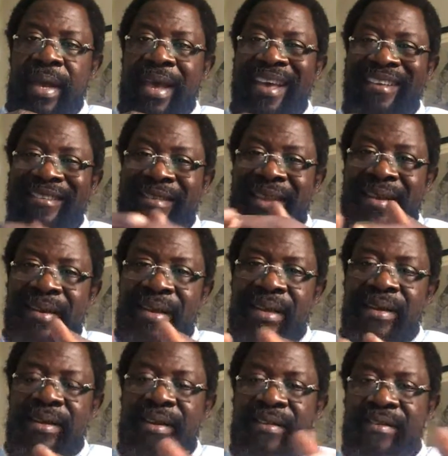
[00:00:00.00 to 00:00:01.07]

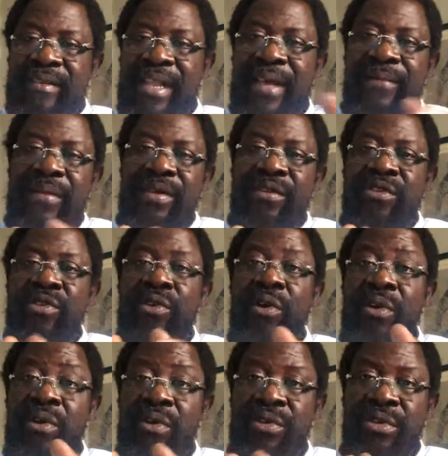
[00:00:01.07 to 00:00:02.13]
extended in Islamic
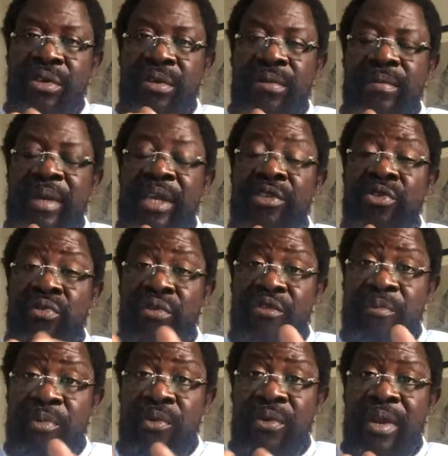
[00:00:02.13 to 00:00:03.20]
theology and
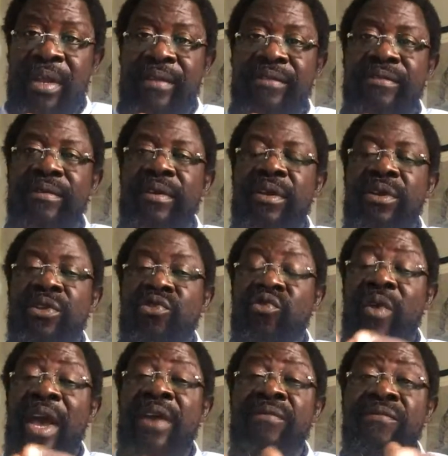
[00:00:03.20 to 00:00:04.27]
jurisprudence
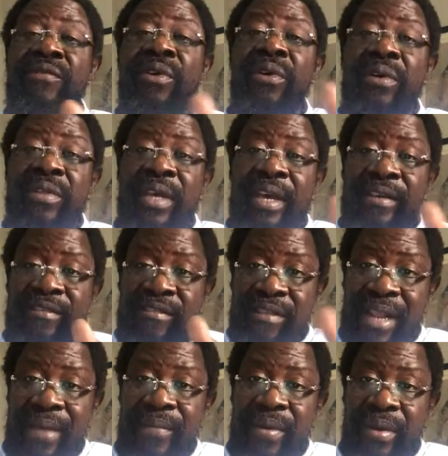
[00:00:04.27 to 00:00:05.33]
to every other
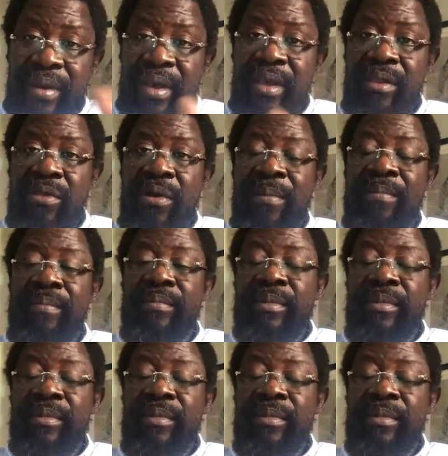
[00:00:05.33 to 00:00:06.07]
Islamic kingdom.